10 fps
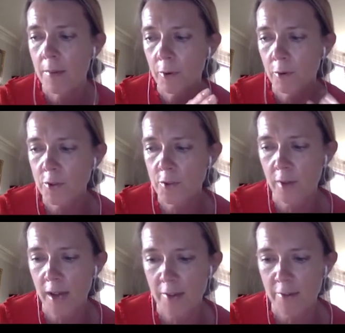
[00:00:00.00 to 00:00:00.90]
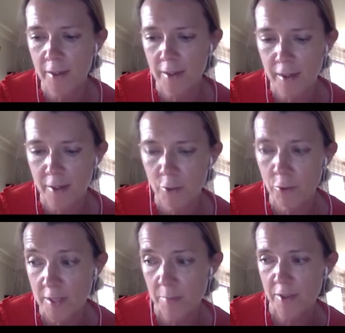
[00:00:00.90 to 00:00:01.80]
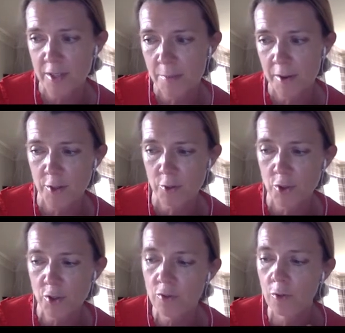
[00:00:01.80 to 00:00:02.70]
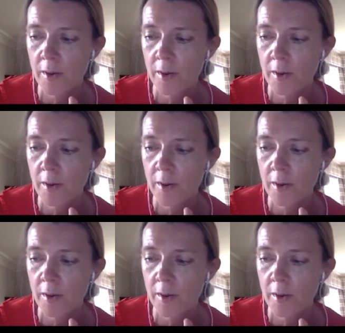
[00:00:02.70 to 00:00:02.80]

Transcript: but also have a, a role similar to the personal tutor role,